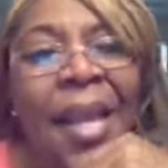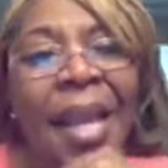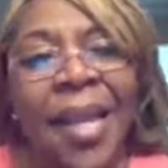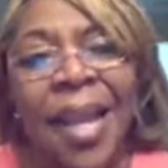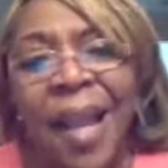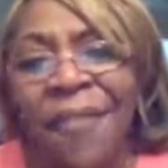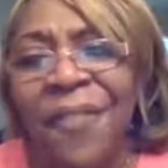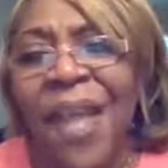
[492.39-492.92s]

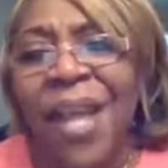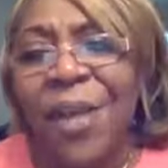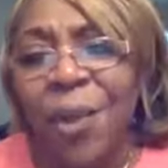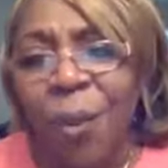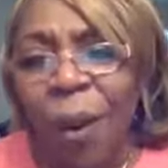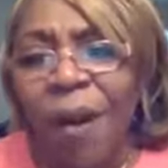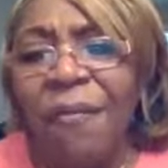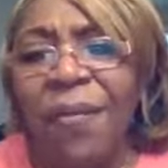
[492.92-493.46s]
And I
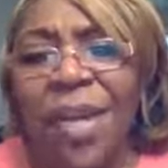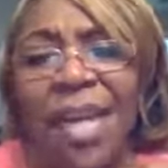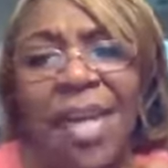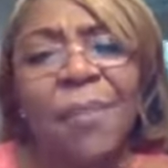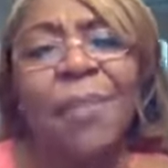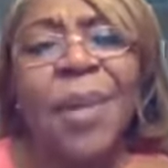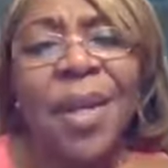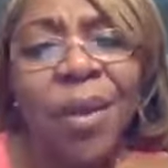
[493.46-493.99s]
thank you all for
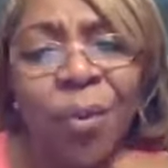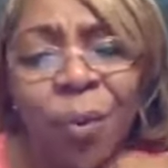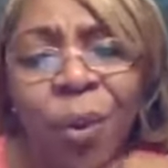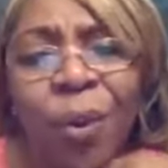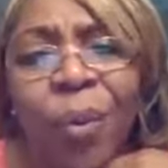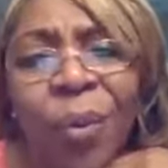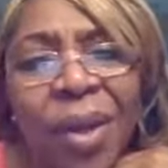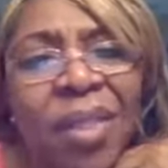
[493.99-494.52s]
keeping it
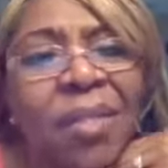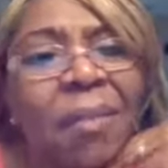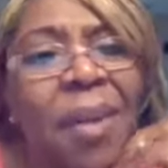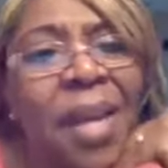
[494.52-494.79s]
real with